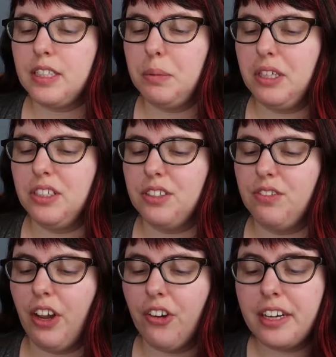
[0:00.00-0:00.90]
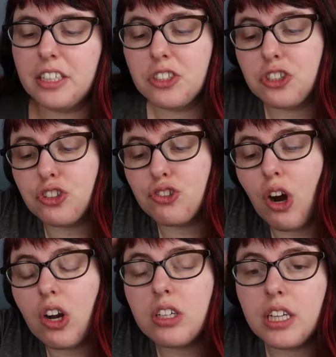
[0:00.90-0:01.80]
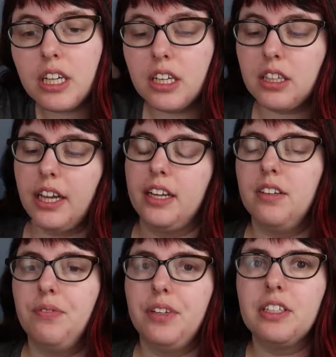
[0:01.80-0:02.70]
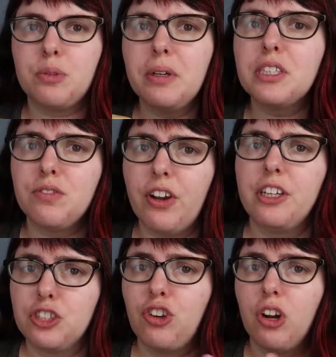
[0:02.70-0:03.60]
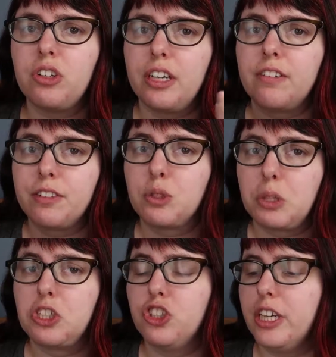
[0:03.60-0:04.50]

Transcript: It smells very strongly, like, it smells very strongly of a Swiss